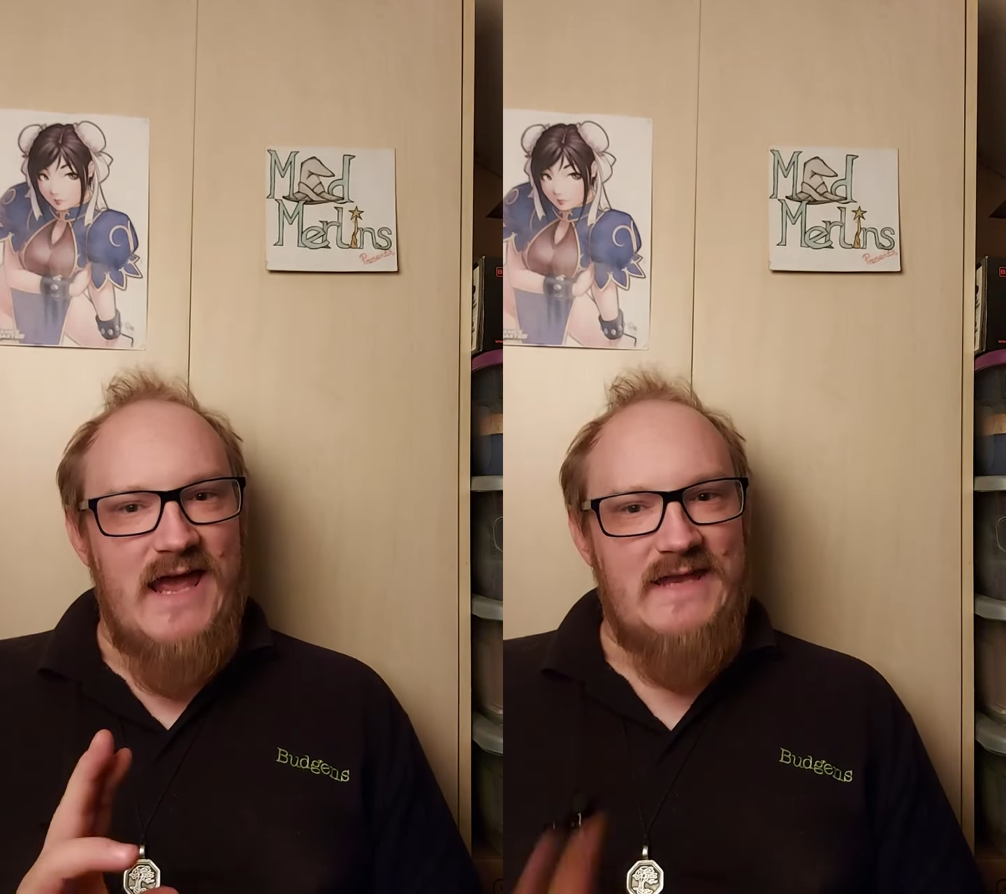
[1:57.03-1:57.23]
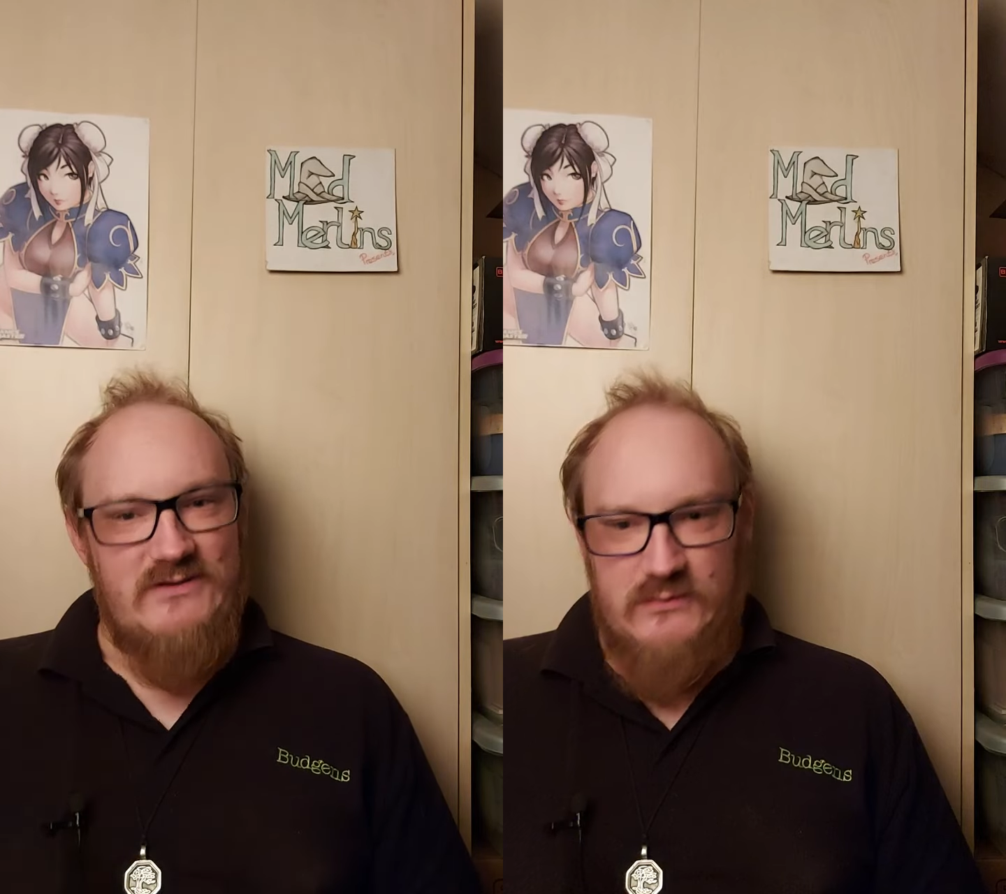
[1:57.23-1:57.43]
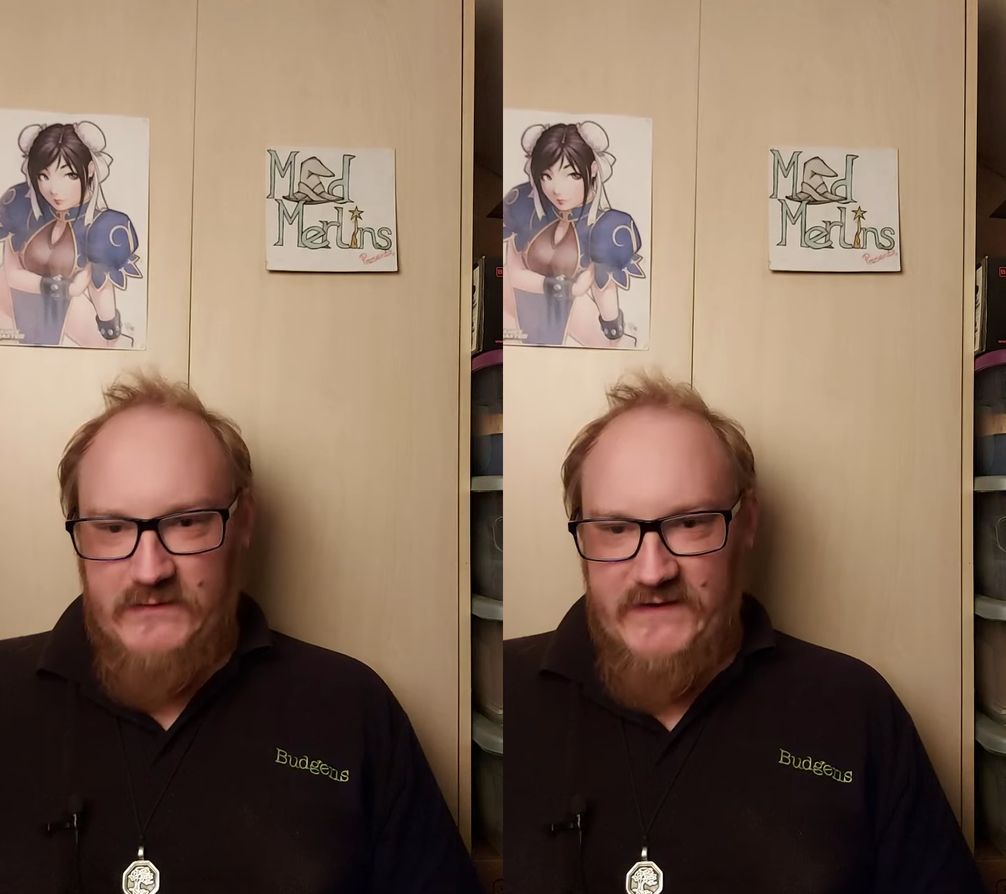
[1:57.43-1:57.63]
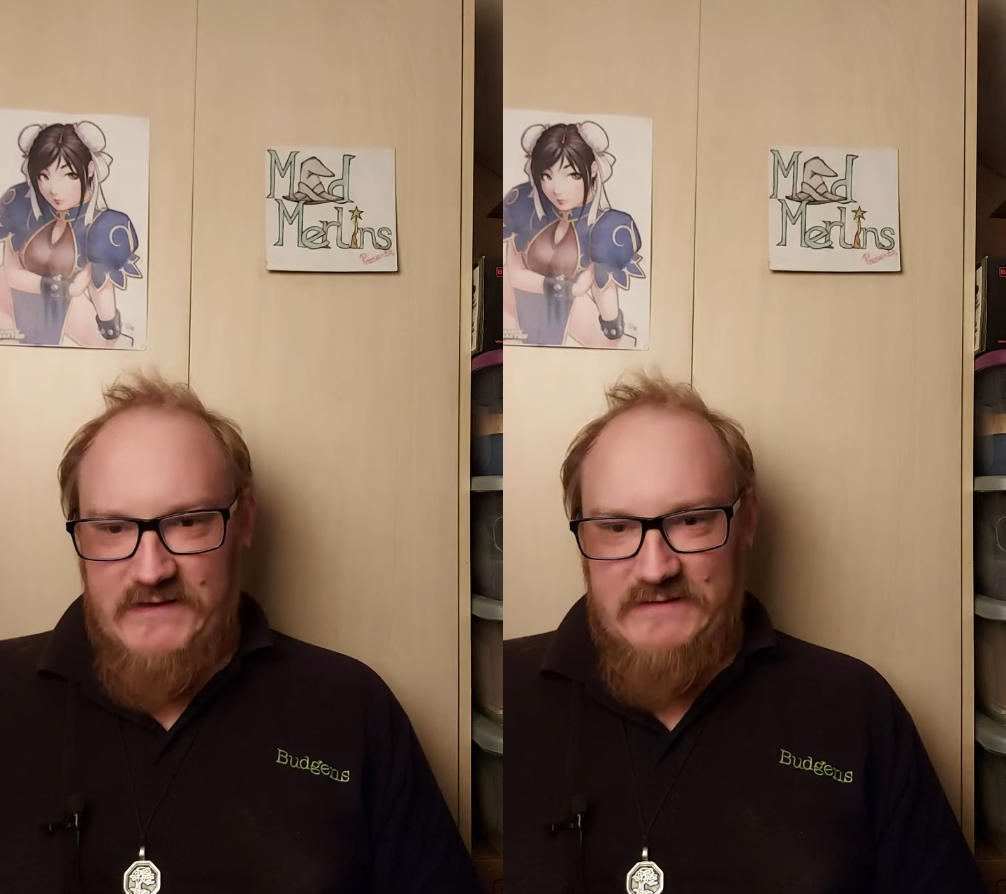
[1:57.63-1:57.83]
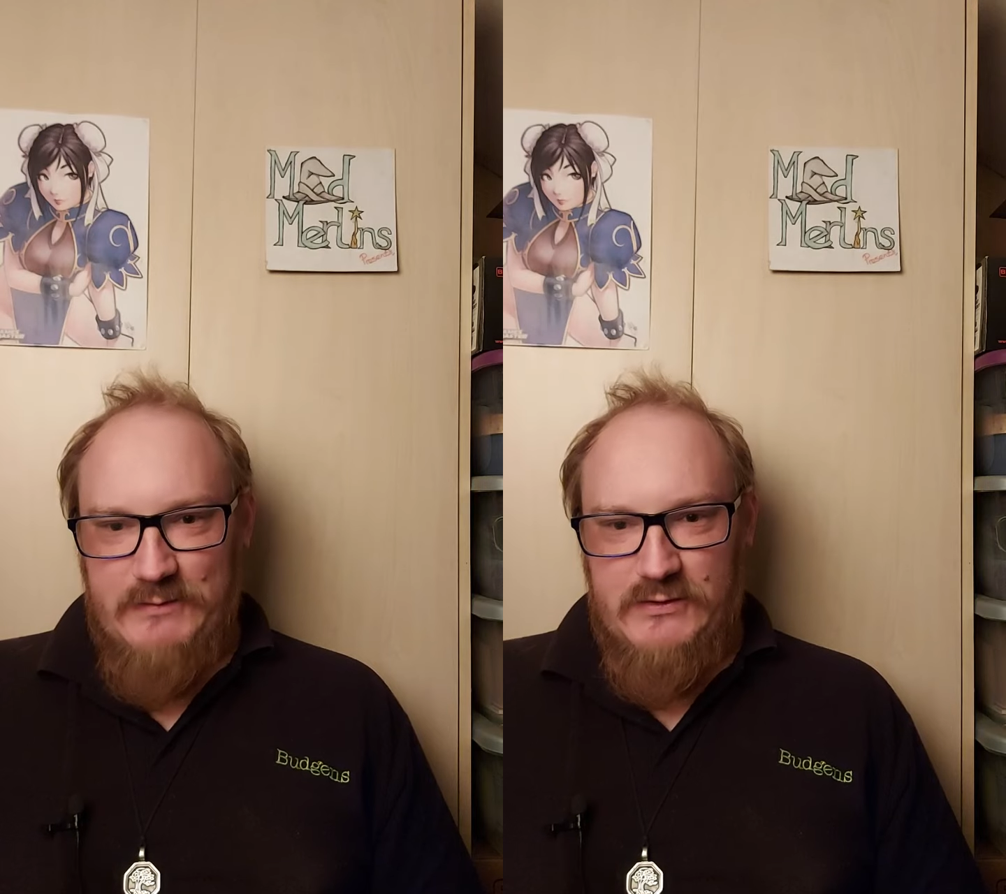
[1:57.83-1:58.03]
Endor
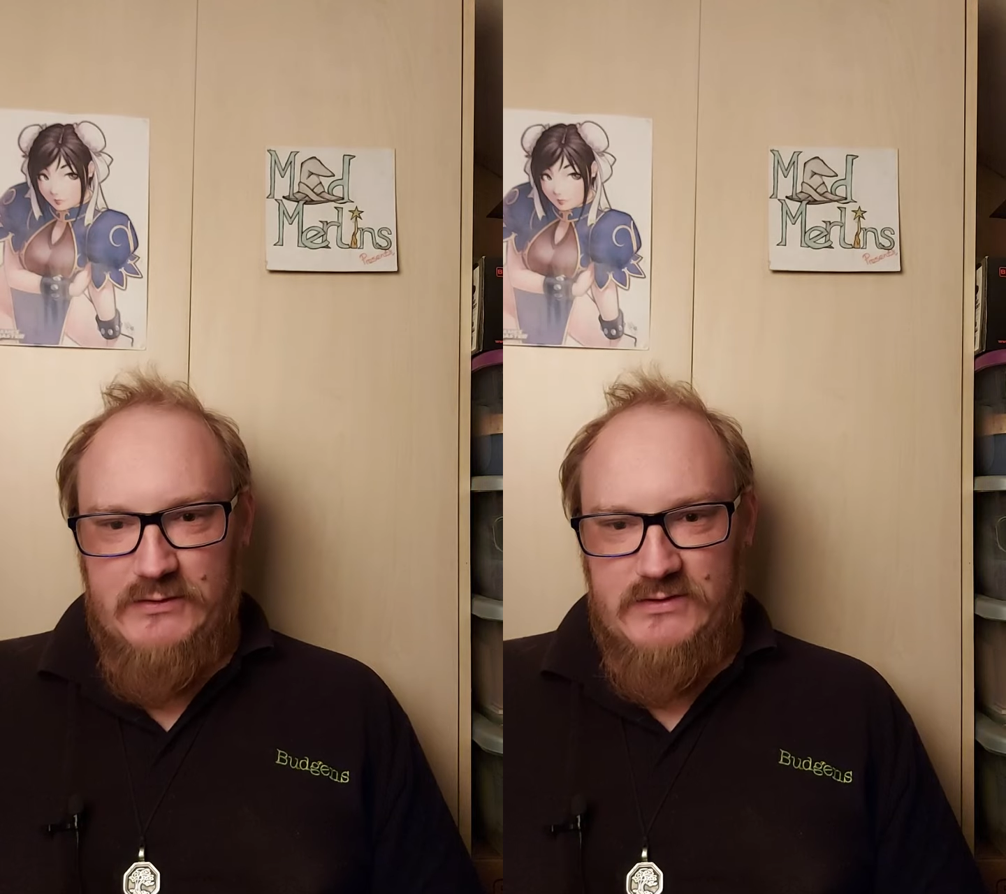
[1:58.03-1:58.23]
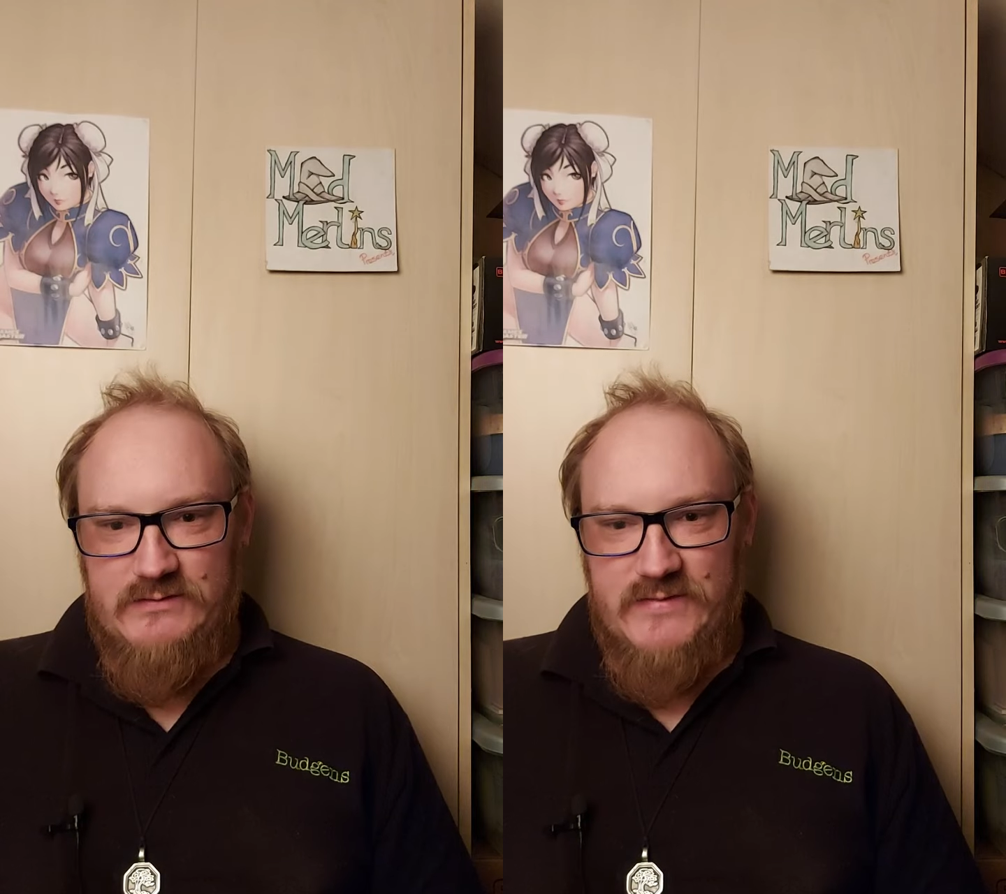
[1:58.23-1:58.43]
themed board,